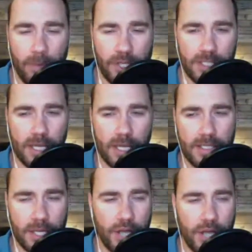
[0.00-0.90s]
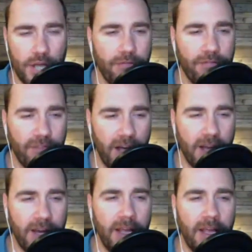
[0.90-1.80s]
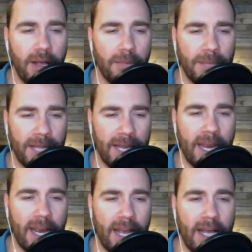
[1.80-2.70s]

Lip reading: Such a fun planking gun.